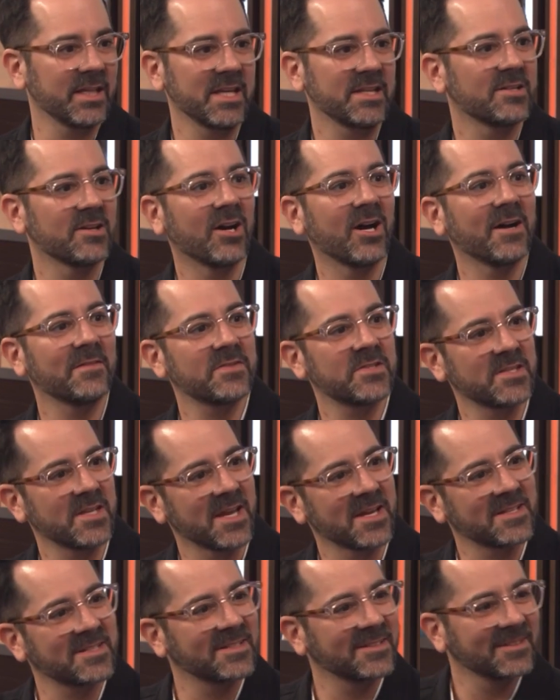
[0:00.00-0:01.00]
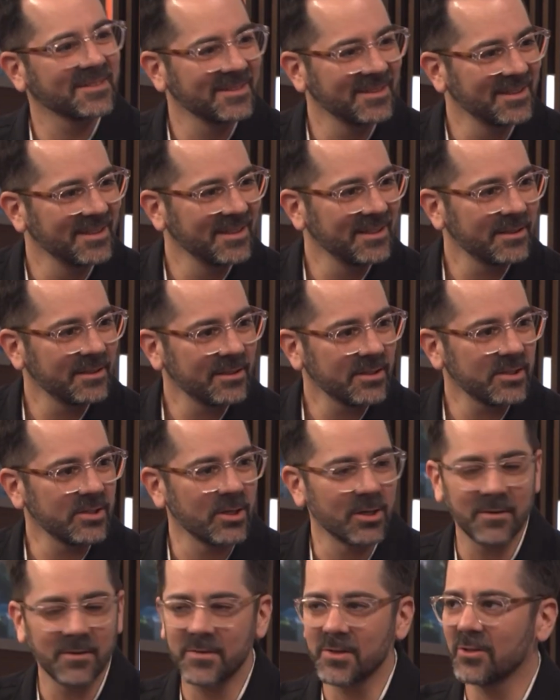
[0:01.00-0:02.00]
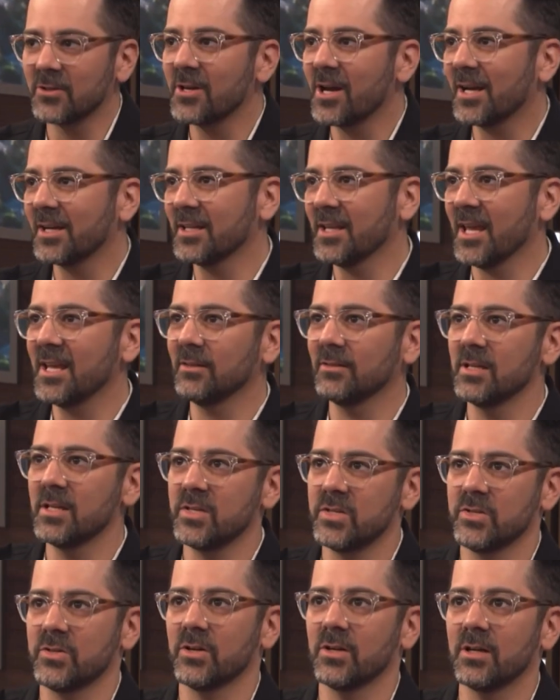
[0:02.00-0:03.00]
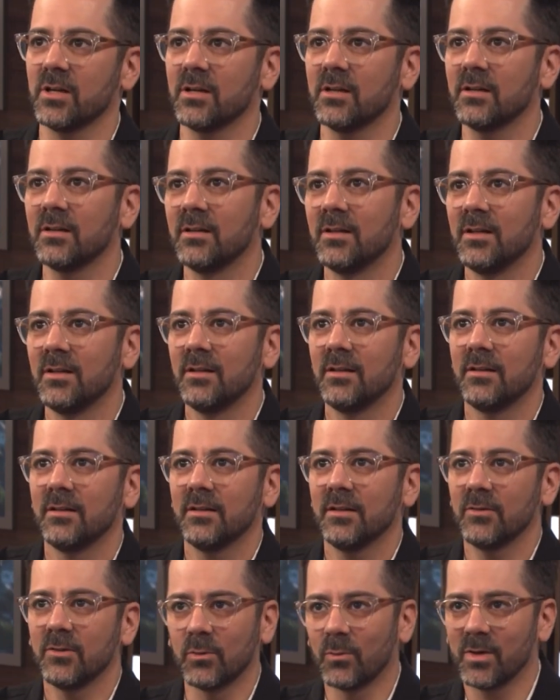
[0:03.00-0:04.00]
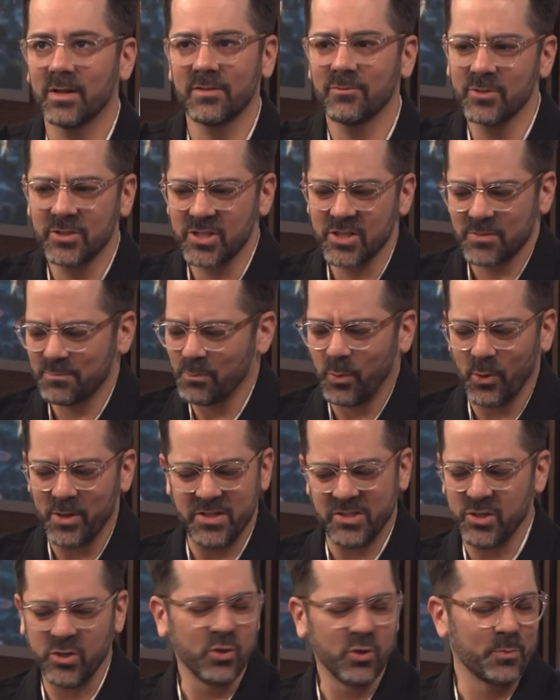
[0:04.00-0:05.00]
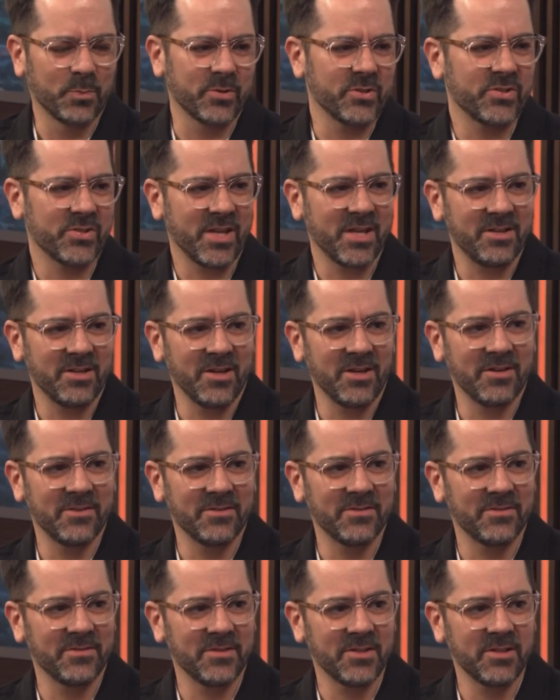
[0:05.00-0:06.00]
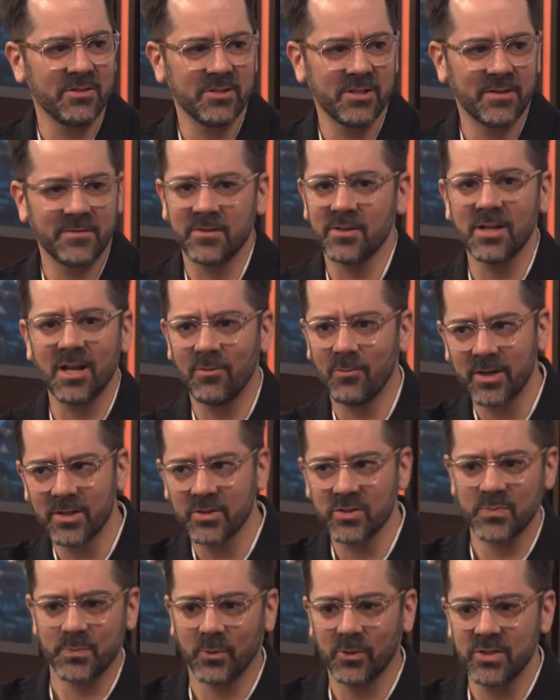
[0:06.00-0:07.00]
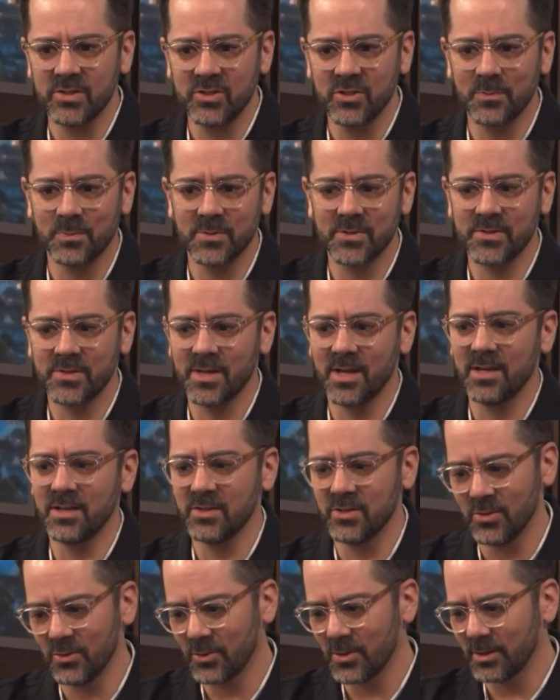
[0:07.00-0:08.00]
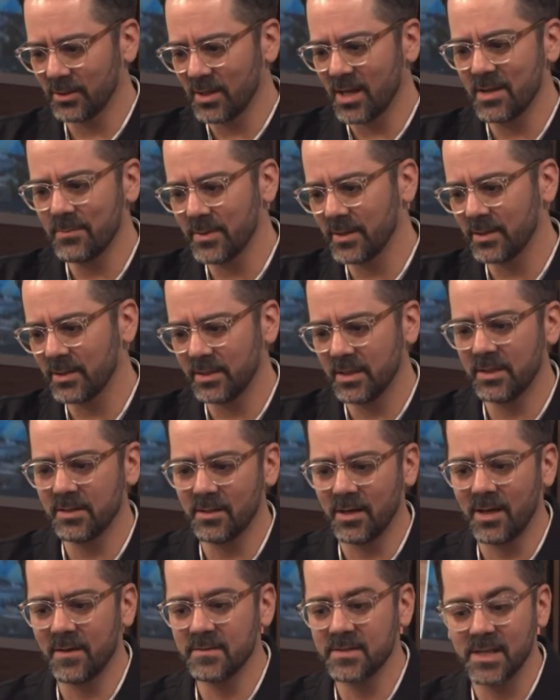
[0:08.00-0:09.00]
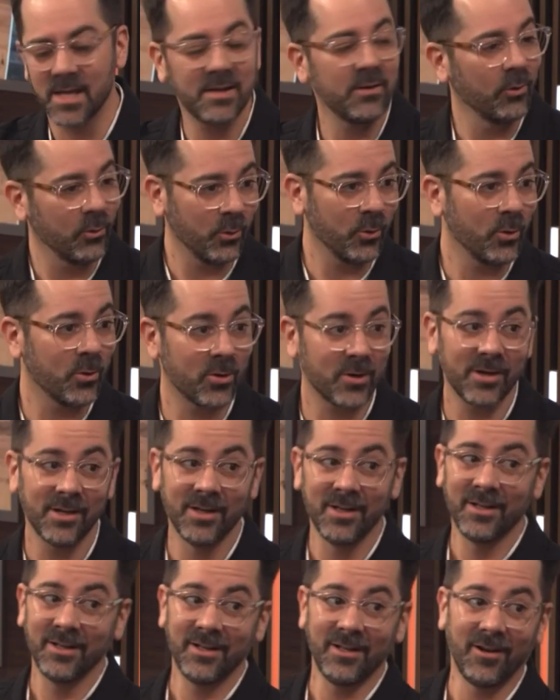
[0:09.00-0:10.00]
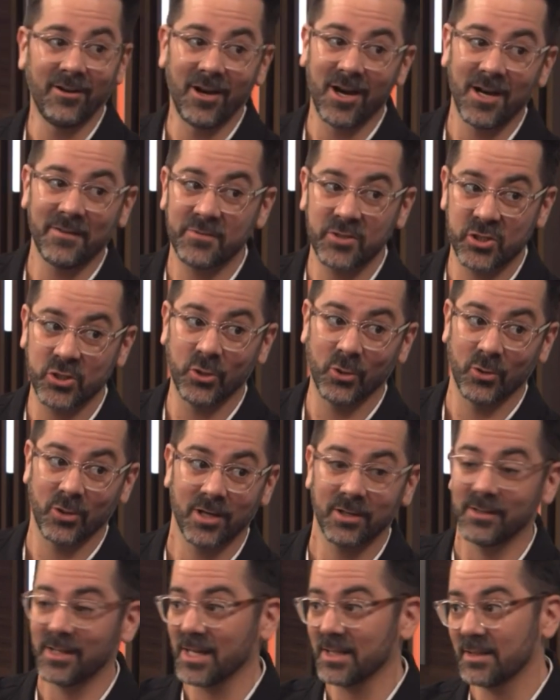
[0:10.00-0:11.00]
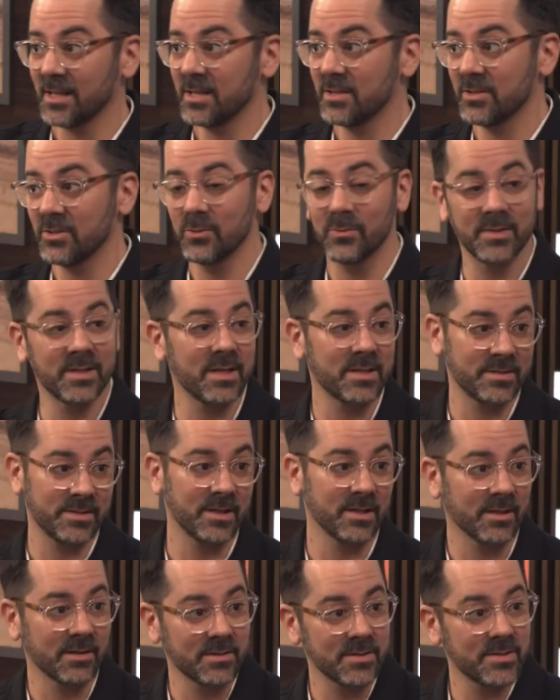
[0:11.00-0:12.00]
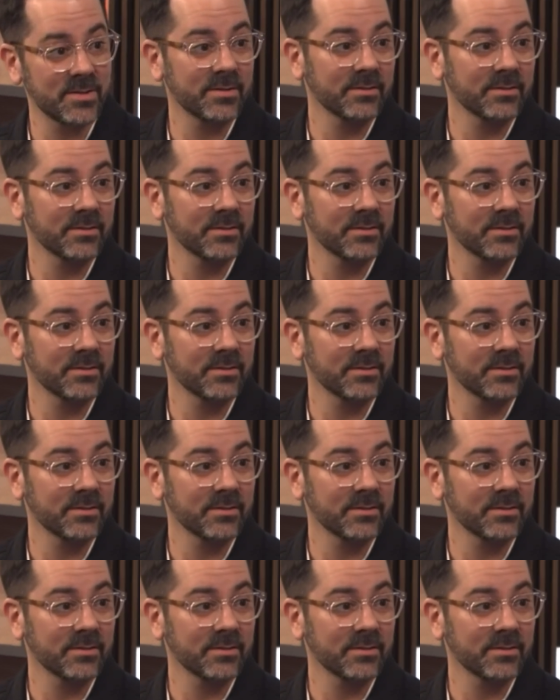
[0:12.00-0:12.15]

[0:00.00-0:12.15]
to offset. You know, if you're not an A-lister, you know, which is 0.2% of the union, if you're not one of those 0.2%, you are a liability to offset or offshore like they do with us singers.